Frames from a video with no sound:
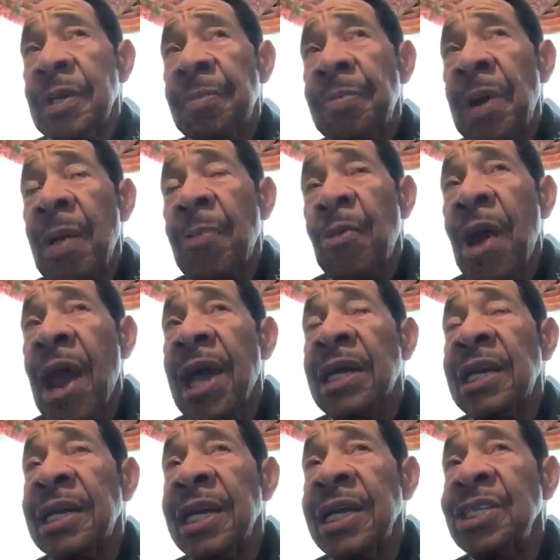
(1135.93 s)
Barbara
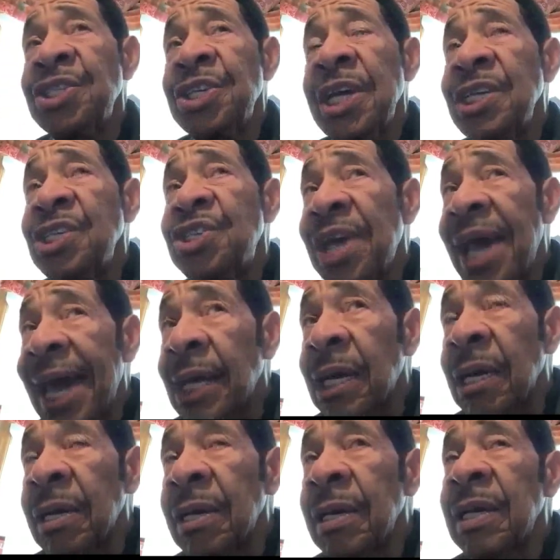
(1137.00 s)
Ackland and Gene
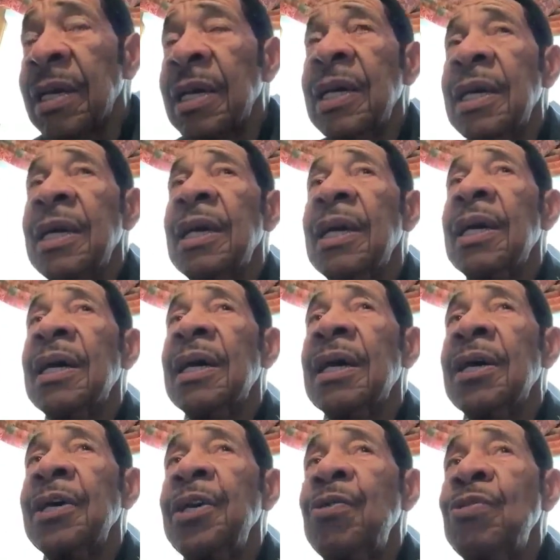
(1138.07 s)
Chandler,
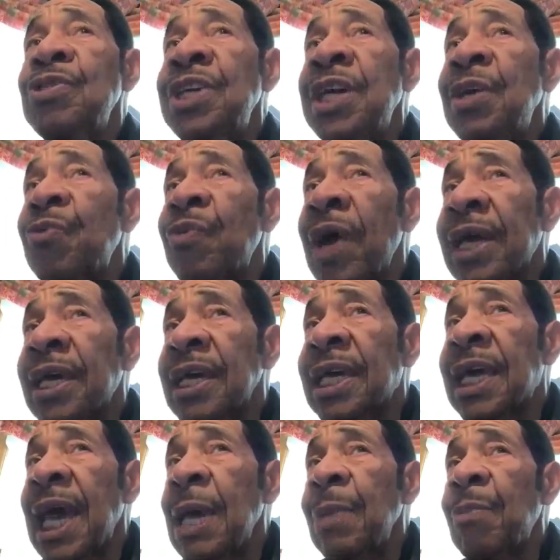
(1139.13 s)
Eugene Record
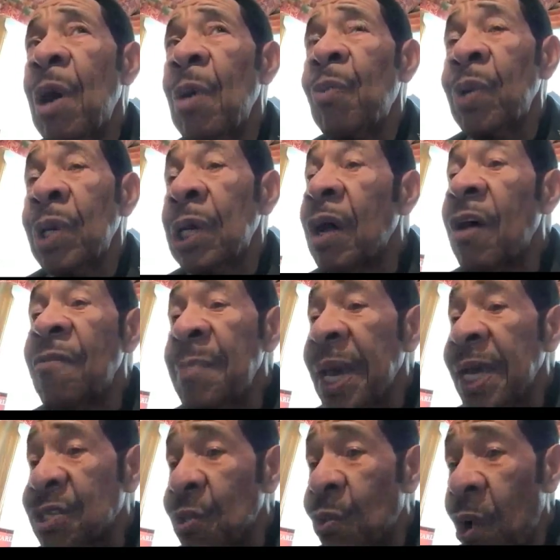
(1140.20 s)
came up with Love
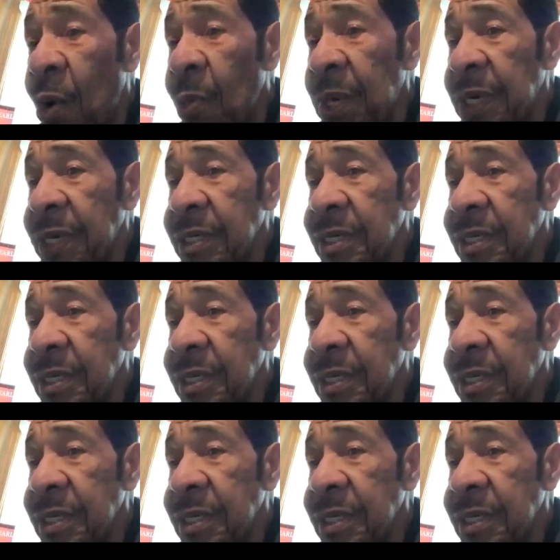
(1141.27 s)
Makes a Woman.